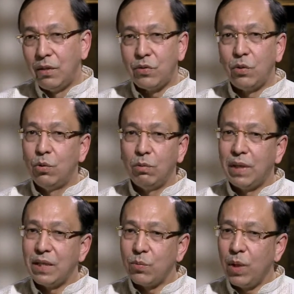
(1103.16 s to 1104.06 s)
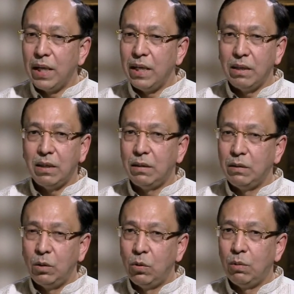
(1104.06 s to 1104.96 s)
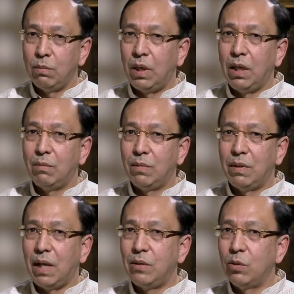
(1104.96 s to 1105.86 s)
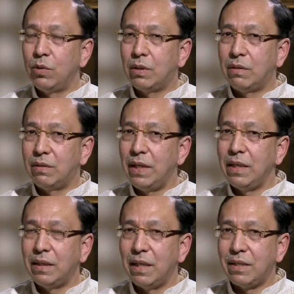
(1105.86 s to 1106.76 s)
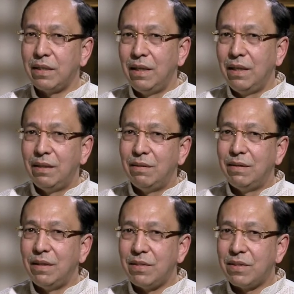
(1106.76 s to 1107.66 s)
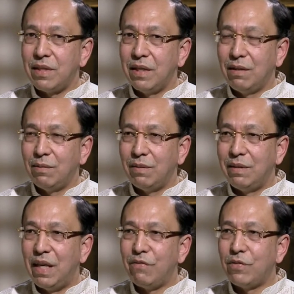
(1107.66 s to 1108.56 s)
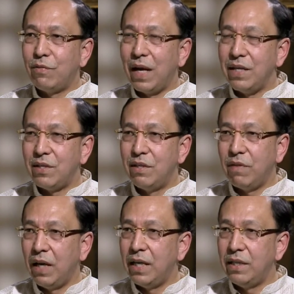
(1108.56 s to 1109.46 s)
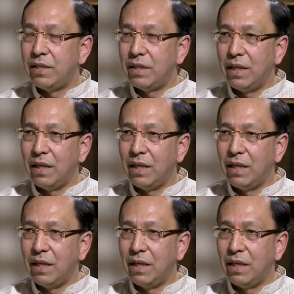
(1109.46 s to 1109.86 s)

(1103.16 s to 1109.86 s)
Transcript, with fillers: So that's why, you know, I don't think that this left-right divide